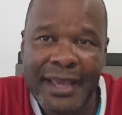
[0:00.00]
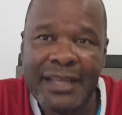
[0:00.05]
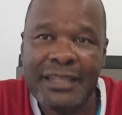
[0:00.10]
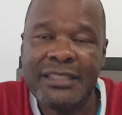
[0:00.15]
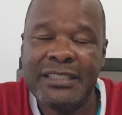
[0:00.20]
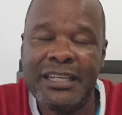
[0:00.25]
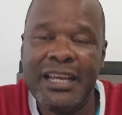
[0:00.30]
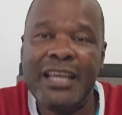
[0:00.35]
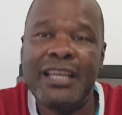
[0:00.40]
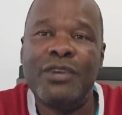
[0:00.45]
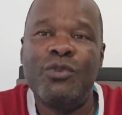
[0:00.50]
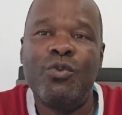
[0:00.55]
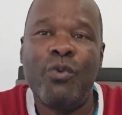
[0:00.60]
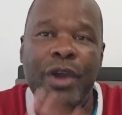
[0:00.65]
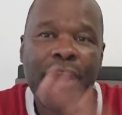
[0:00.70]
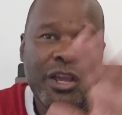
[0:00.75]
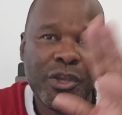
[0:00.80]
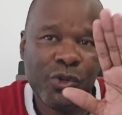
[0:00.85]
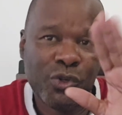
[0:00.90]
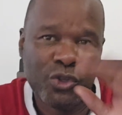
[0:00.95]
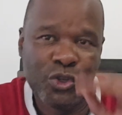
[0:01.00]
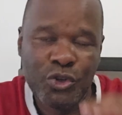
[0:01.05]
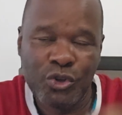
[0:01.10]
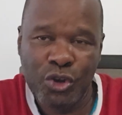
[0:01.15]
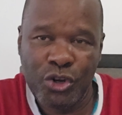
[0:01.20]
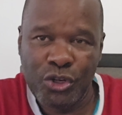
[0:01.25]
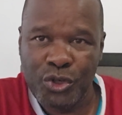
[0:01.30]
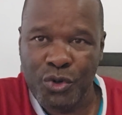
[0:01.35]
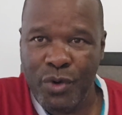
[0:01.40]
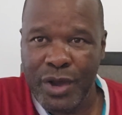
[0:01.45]
Check where you do
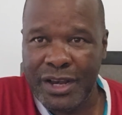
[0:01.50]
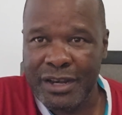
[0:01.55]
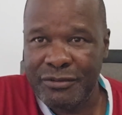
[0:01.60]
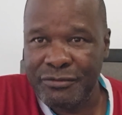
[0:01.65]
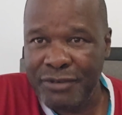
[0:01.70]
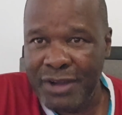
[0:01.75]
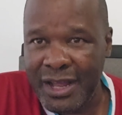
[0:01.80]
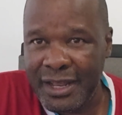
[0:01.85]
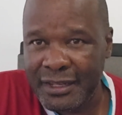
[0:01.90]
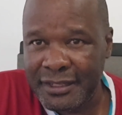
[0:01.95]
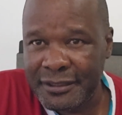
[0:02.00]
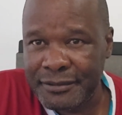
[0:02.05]
not qualify.